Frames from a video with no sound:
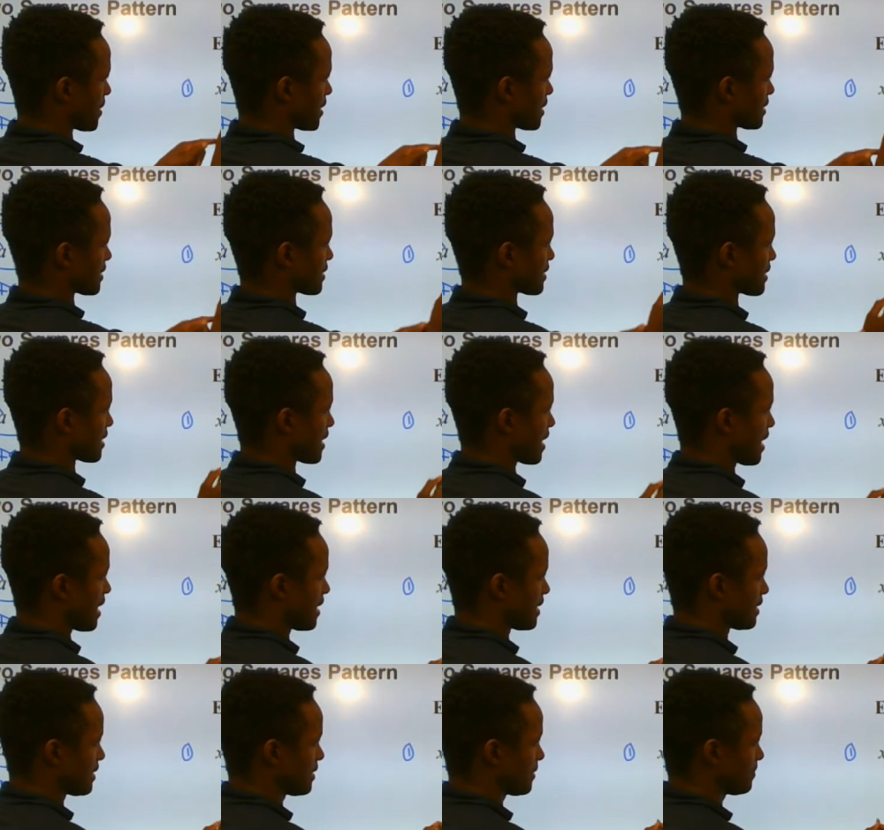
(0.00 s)
minus
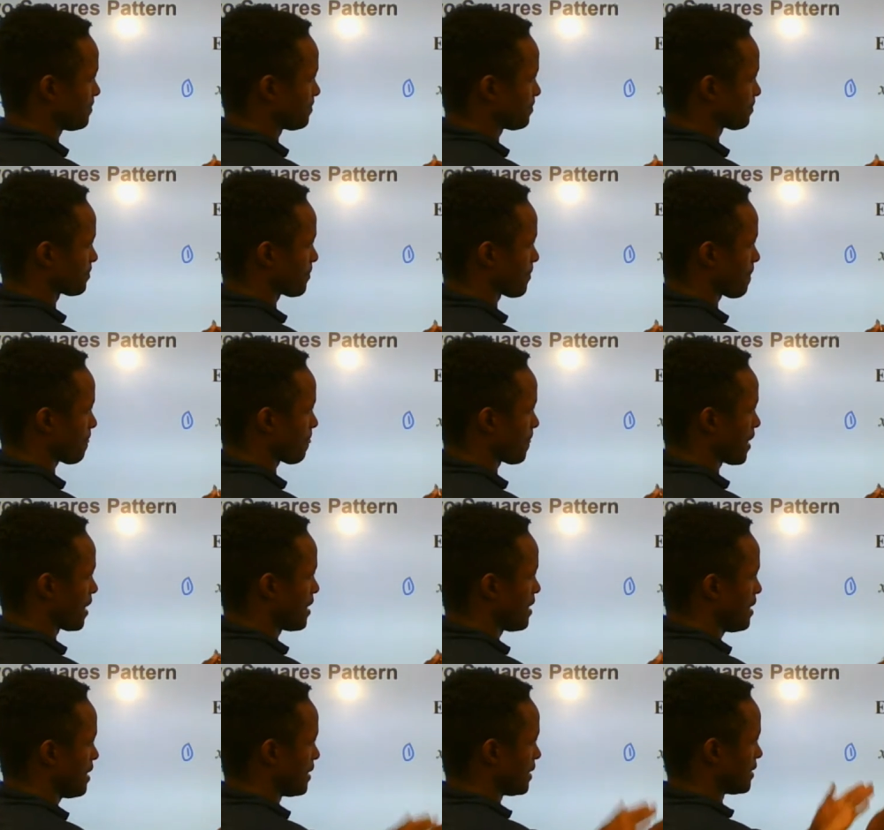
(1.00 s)
9.
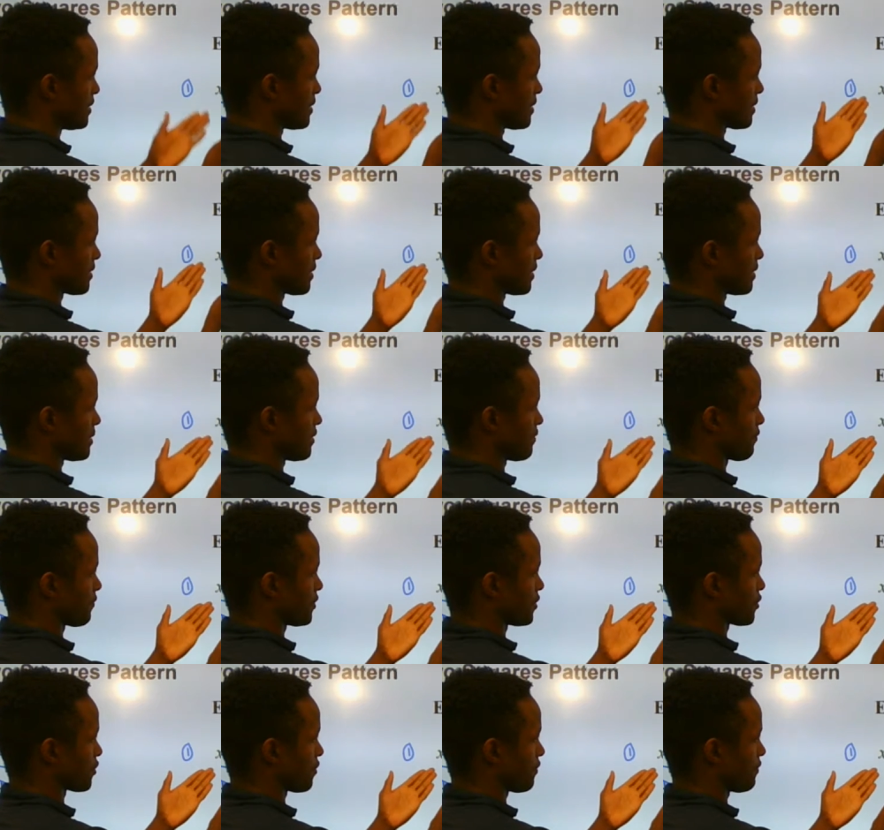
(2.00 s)
Is this a
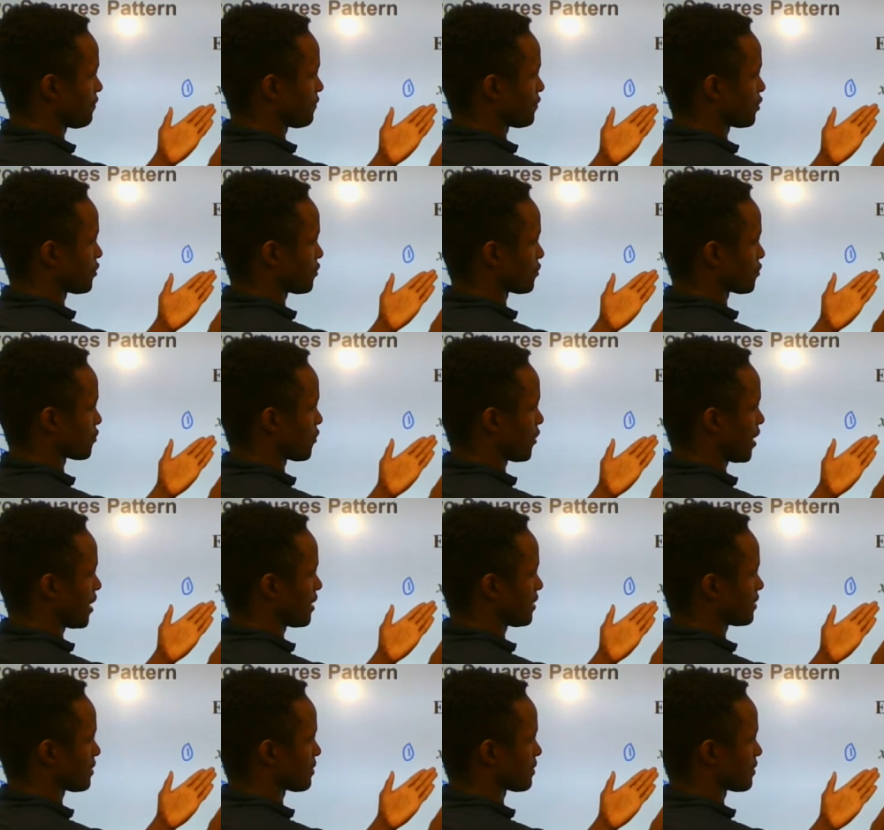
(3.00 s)
difference of two
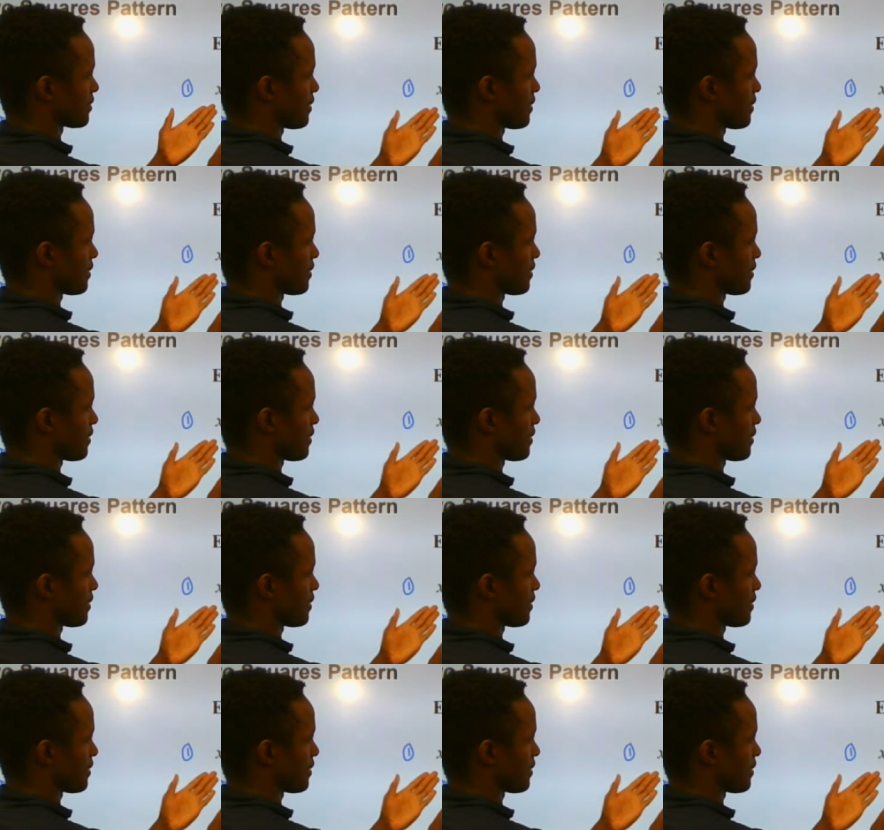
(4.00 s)
squares?